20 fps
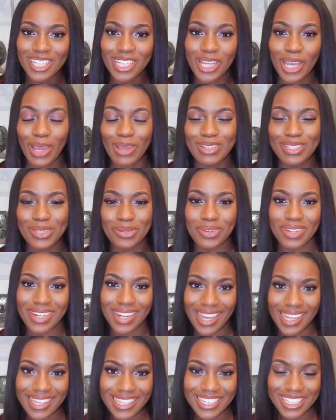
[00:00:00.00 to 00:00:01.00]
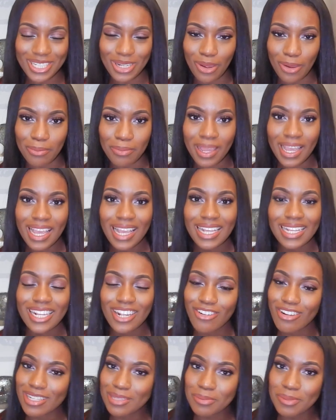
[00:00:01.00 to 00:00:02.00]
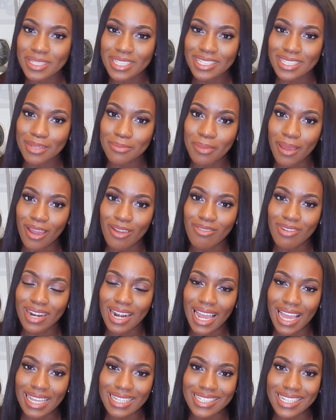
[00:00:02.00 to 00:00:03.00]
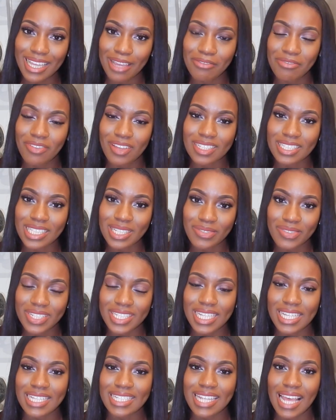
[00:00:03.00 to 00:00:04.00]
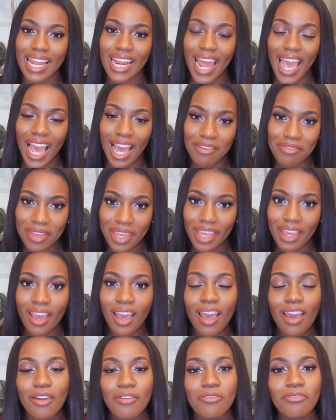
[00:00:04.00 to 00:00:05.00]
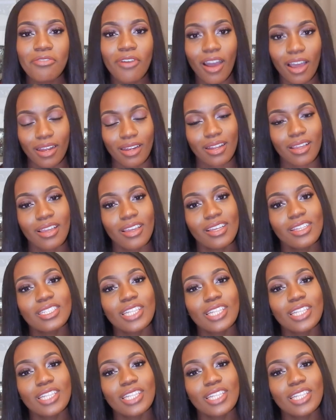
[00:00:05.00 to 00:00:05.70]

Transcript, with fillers: to go to another job? Christmas is about relaxing and festivities and having fun.